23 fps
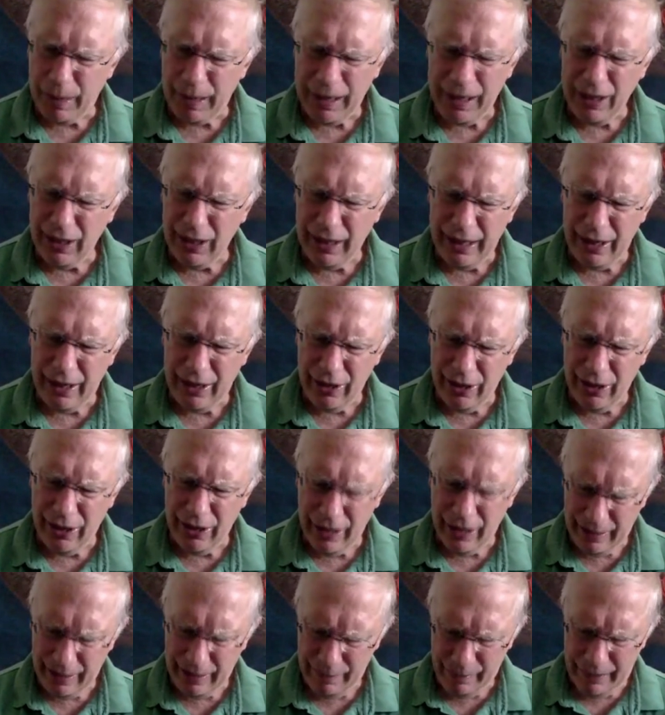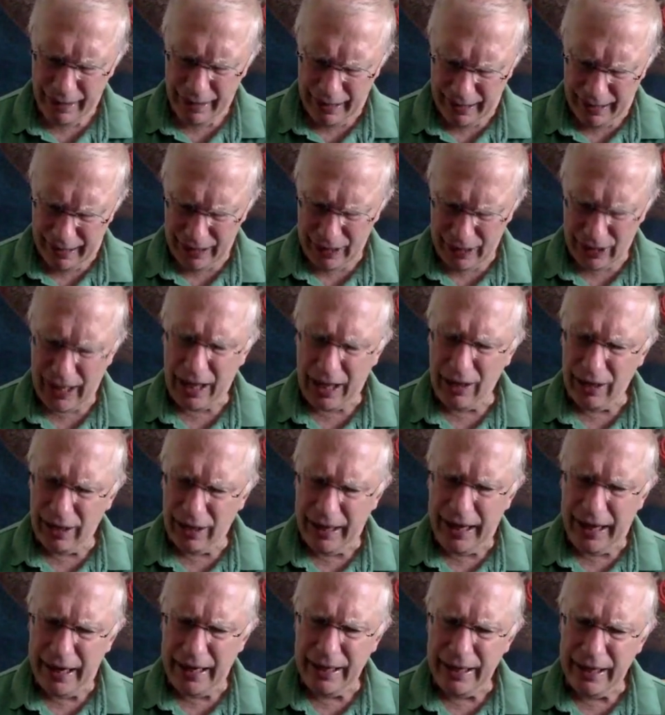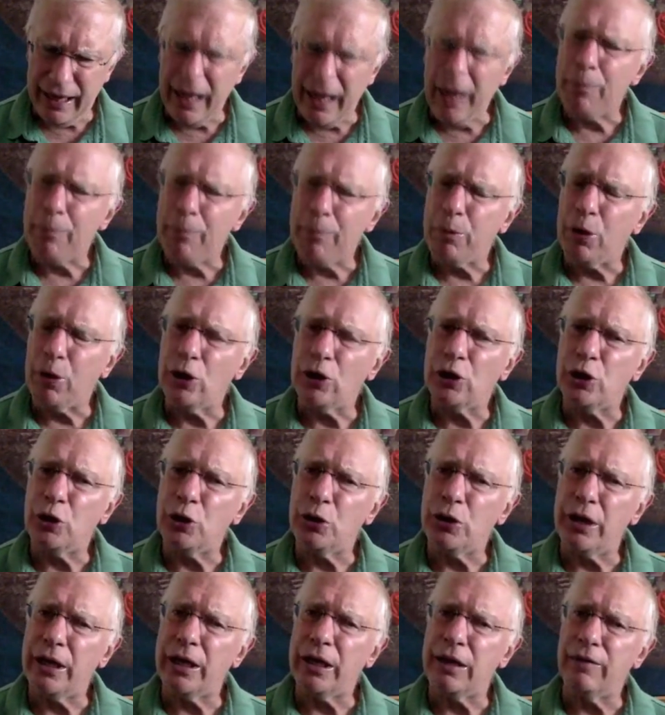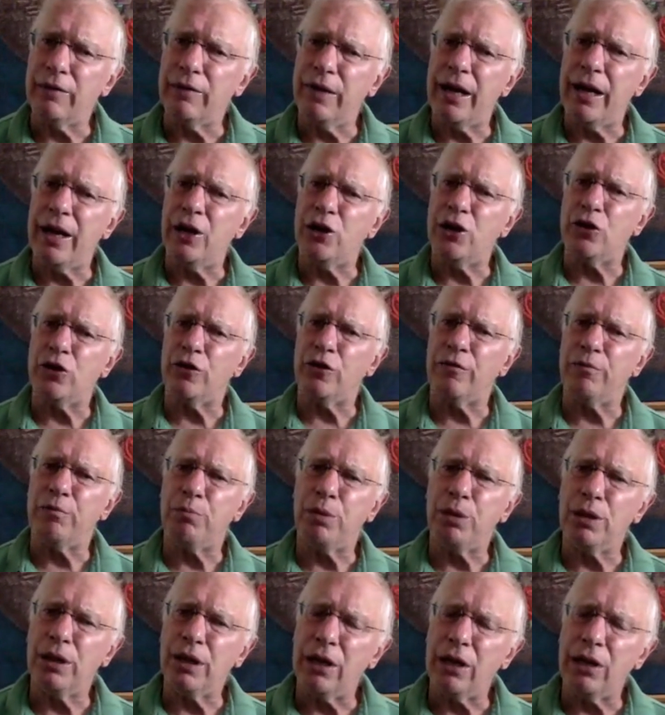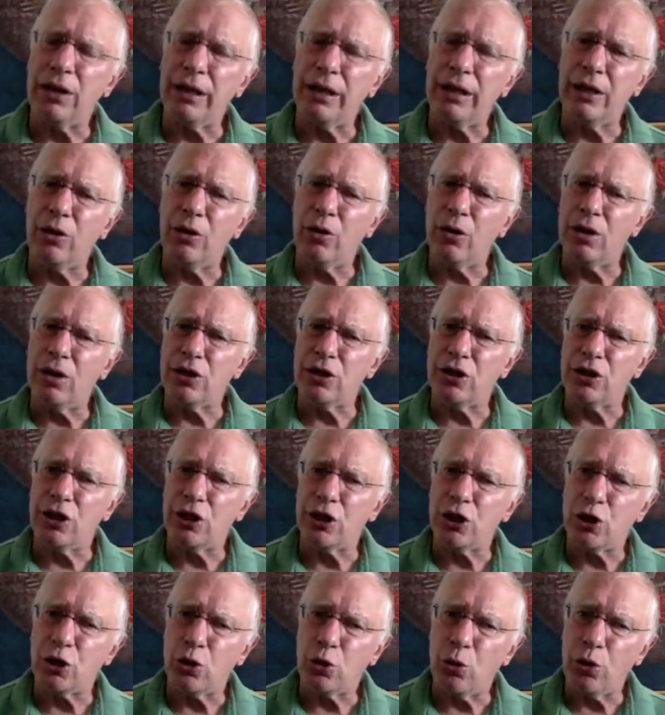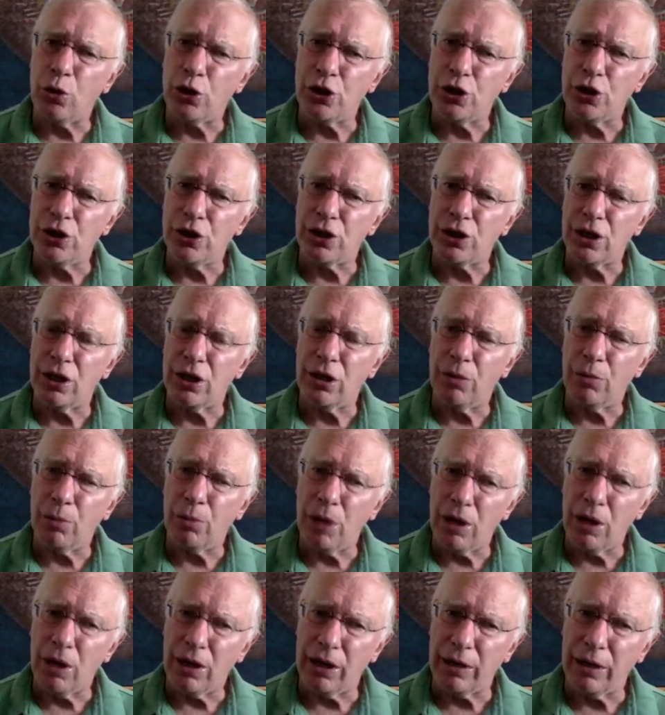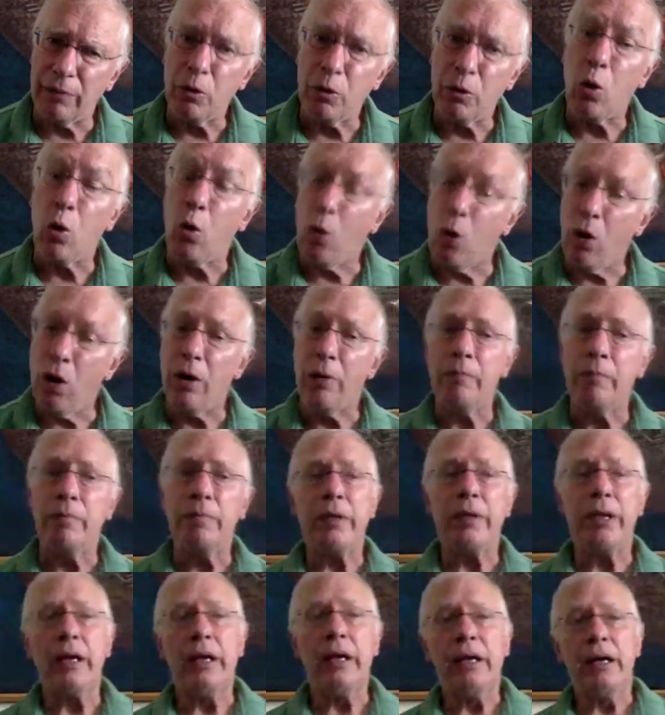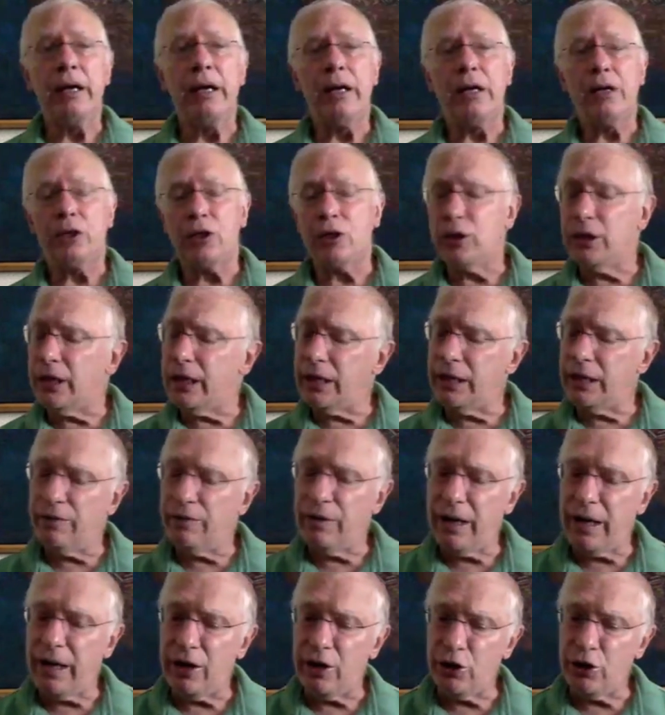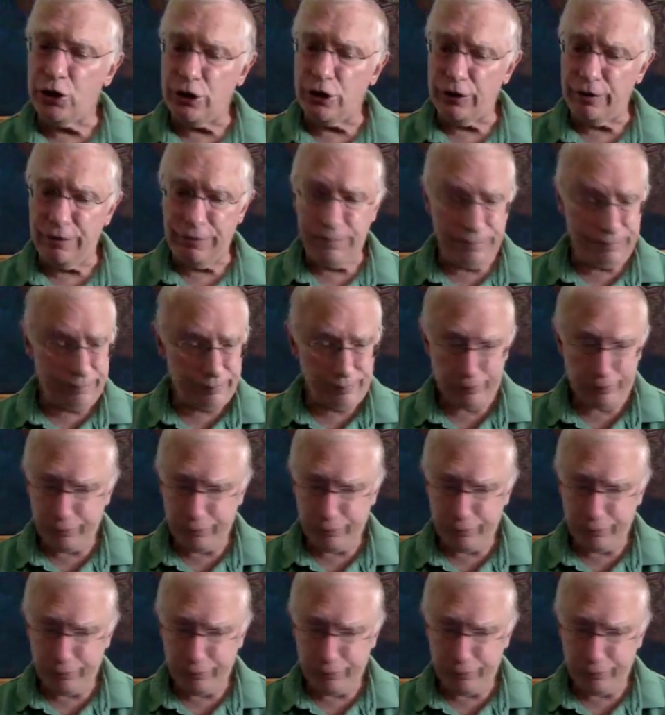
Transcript: A speculator is allocating capital to take advantage of politically caused distortions in the market, or to take advantage of